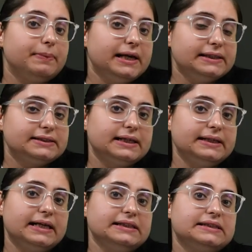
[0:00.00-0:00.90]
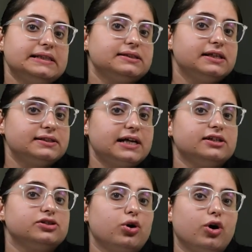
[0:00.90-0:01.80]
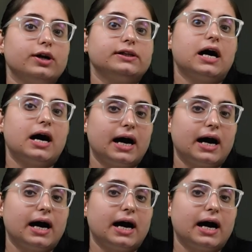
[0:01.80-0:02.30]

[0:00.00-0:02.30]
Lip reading: repeat sentences, this has got the